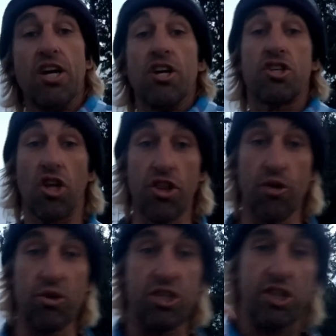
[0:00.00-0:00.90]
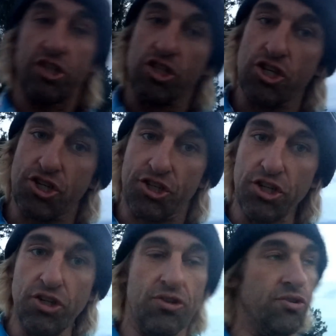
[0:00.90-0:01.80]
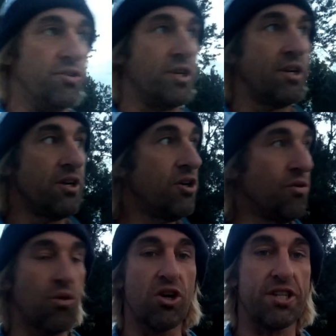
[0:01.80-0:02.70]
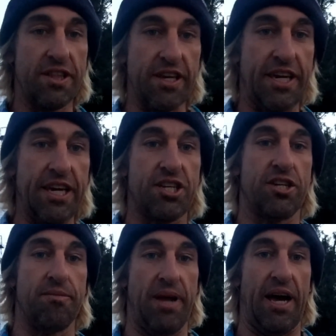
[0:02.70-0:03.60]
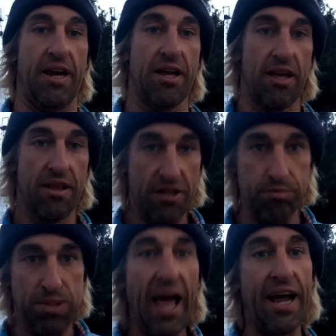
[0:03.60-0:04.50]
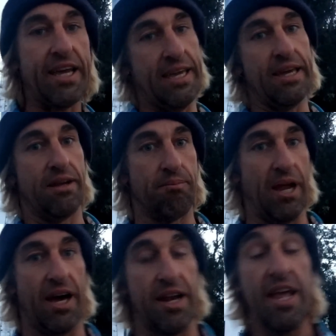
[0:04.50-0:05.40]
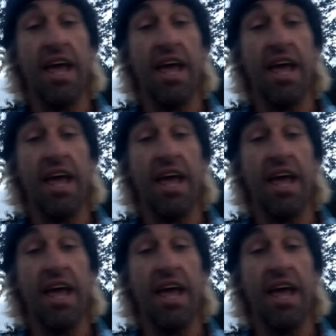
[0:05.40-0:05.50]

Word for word: So there was this dude who worked in the kitchen, man. This black kid, man.